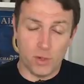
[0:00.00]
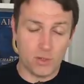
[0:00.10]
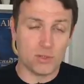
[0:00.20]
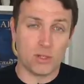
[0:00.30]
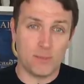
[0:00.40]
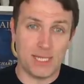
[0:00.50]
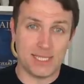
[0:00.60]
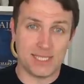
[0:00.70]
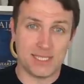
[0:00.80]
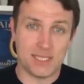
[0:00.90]
focus on
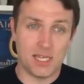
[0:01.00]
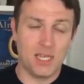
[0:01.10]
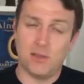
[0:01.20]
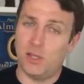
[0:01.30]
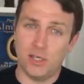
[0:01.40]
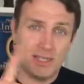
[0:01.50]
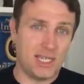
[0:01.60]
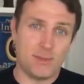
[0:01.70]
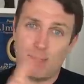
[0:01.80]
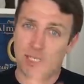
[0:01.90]
businesses, not
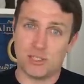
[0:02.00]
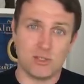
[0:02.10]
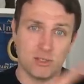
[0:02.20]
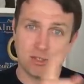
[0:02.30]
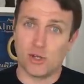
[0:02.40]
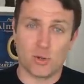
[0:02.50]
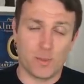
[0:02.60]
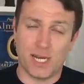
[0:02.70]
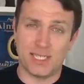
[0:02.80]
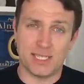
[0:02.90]
that much on stock
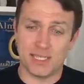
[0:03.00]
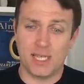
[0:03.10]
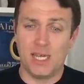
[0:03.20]
prices.